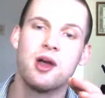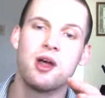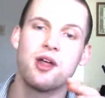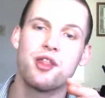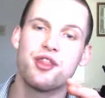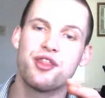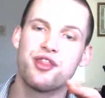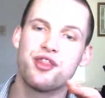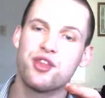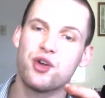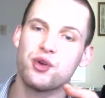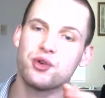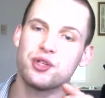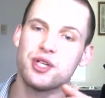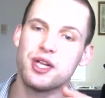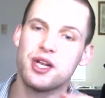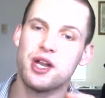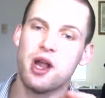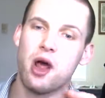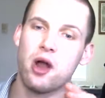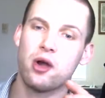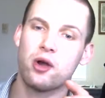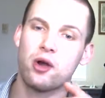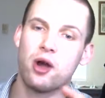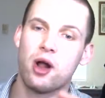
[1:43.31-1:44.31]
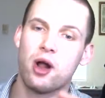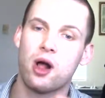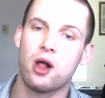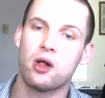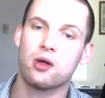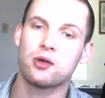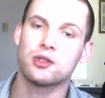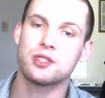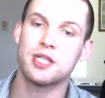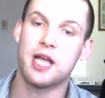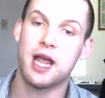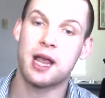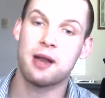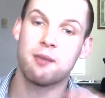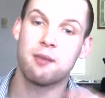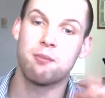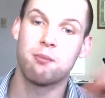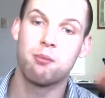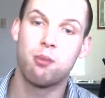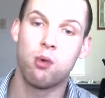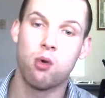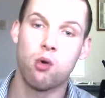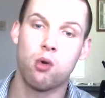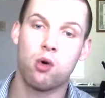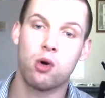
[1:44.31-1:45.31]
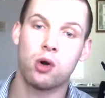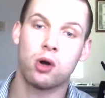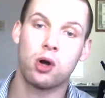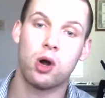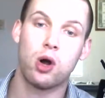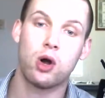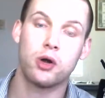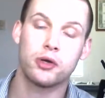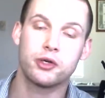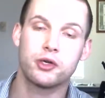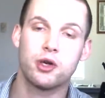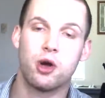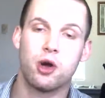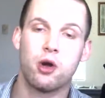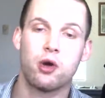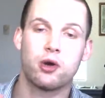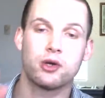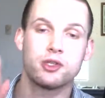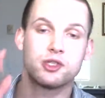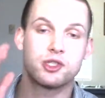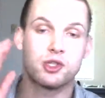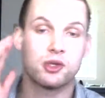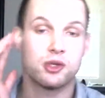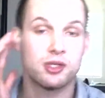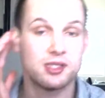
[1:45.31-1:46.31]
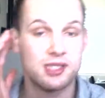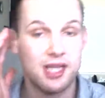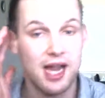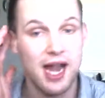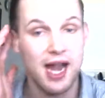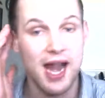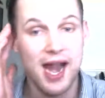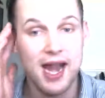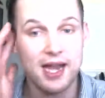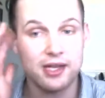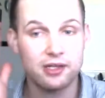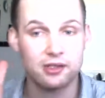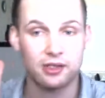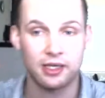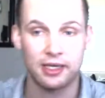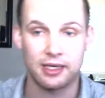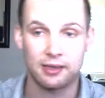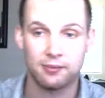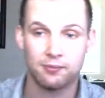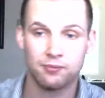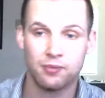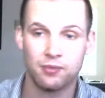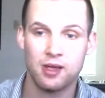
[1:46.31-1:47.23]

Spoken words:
$1,300 and more on car insurance annually.